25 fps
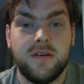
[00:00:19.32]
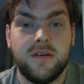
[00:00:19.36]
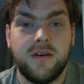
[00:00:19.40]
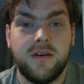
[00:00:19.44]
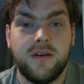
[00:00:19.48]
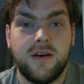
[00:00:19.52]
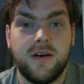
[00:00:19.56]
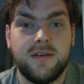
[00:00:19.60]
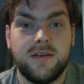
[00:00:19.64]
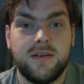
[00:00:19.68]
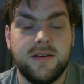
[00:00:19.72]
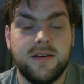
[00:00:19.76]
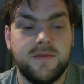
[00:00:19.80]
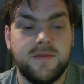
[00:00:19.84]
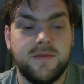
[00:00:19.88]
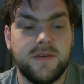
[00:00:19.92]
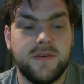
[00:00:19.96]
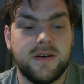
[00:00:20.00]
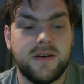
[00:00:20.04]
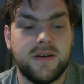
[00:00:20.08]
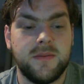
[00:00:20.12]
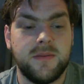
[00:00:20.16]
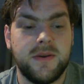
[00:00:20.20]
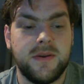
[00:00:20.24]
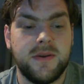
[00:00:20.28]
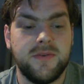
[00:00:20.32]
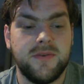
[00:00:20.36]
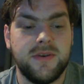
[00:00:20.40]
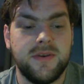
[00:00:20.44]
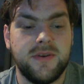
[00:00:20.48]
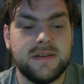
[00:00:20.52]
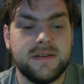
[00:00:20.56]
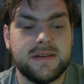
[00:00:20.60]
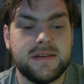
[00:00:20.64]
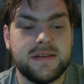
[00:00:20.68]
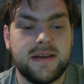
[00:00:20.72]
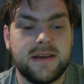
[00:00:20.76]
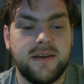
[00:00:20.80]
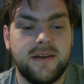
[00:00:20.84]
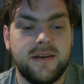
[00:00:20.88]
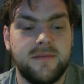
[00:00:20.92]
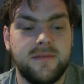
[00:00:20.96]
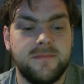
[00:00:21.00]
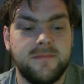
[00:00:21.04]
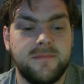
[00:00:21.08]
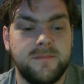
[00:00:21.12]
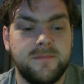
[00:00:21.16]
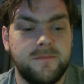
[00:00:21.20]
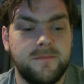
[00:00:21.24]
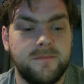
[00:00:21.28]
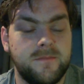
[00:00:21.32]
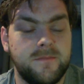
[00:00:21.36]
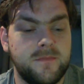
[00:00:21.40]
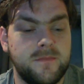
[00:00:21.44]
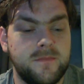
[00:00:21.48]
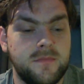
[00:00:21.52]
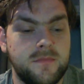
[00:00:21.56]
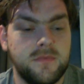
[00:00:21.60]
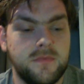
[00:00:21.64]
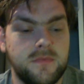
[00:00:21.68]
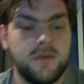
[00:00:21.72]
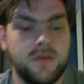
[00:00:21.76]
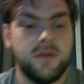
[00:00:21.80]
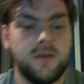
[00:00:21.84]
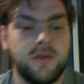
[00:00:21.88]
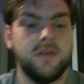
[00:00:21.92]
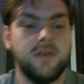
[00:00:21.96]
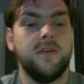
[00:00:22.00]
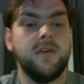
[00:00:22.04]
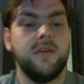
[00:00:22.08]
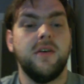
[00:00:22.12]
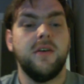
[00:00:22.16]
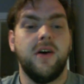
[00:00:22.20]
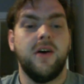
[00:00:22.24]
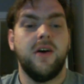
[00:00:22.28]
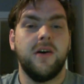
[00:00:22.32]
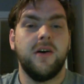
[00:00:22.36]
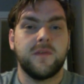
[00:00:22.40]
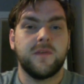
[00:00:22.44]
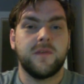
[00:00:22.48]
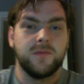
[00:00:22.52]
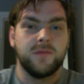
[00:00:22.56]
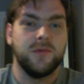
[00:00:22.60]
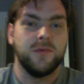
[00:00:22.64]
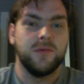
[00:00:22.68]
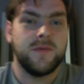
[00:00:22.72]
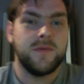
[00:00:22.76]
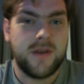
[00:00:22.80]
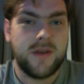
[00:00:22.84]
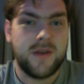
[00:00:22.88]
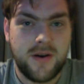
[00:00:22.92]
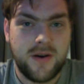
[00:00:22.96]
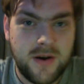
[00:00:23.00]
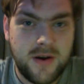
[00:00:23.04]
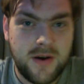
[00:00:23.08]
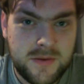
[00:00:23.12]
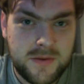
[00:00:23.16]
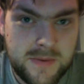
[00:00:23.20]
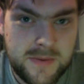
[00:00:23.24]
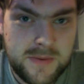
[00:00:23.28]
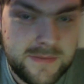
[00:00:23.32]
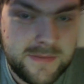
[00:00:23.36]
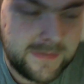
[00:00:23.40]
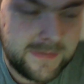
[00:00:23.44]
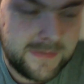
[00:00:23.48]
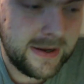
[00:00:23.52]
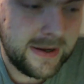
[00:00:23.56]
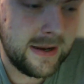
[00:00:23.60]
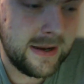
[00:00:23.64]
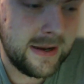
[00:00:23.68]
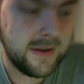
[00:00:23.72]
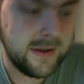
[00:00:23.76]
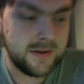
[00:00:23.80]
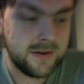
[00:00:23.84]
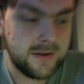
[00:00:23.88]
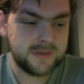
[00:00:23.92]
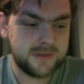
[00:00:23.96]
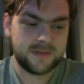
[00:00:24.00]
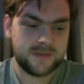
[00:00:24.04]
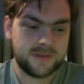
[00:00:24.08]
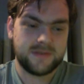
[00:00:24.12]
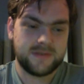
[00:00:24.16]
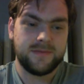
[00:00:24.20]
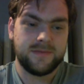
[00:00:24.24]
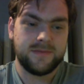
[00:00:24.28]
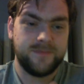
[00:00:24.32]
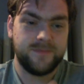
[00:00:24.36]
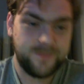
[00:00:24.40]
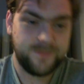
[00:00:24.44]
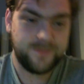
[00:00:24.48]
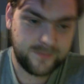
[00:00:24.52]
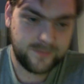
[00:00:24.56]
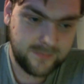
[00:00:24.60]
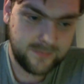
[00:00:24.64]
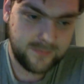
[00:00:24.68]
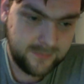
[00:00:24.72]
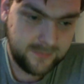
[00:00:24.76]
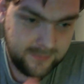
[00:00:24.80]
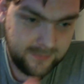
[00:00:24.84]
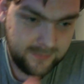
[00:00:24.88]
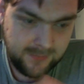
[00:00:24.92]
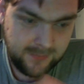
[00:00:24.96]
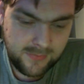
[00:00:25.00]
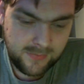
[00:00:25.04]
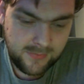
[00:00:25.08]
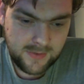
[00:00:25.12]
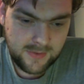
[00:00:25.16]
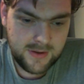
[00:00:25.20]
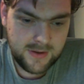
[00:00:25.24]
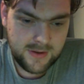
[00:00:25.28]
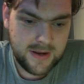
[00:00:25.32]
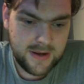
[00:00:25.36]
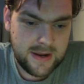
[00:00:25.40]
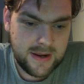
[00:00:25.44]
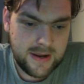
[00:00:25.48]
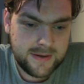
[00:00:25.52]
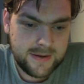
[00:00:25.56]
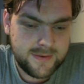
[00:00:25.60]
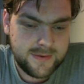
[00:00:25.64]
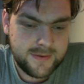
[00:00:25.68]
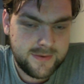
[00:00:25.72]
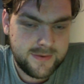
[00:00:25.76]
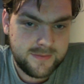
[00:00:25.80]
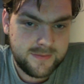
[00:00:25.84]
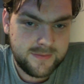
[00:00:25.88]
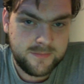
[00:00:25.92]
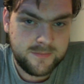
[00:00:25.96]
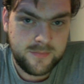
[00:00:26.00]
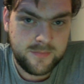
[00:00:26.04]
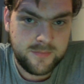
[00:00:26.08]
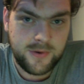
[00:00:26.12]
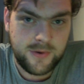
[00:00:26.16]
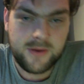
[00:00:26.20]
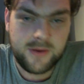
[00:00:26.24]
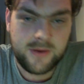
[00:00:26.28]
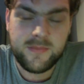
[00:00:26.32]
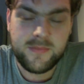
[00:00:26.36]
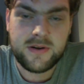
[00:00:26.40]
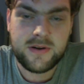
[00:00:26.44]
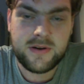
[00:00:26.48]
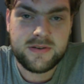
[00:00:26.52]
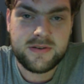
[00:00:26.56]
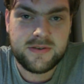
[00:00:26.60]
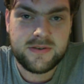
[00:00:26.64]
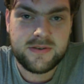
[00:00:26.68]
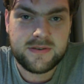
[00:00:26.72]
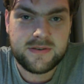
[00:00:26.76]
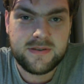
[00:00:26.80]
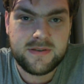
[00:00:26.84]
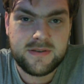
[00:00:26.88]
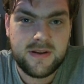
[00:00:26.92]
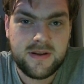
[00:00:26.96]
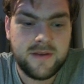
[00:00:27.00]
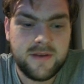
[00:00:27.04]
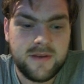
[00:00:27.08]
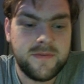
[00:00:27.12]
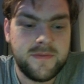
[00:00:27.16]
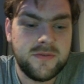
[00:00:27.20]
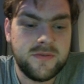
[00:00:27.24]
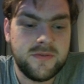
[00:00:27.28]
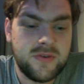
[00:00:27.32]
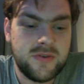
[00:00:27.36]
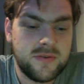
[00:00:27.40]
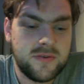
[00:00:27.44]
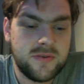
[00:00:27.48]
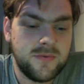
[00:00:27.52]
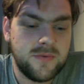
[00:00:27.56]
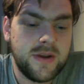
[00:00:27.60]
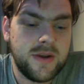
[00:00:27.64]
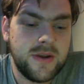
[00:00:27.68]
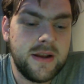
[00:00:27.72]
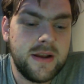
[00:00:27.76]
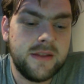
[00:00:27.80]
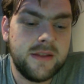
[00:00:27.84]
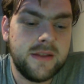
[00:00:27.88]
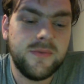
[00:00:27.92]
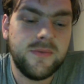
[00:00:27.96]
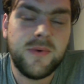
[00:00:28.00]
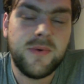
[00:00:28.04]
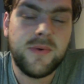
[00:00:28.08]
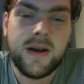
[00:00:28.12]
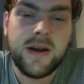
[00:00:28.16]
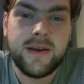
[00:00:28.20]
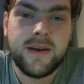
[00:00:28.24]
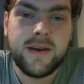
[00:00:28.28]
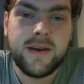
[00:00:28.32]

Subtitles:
Didn't think I'd be doing this again. After all of the hardware failures and pretty much just life in general getting in the way.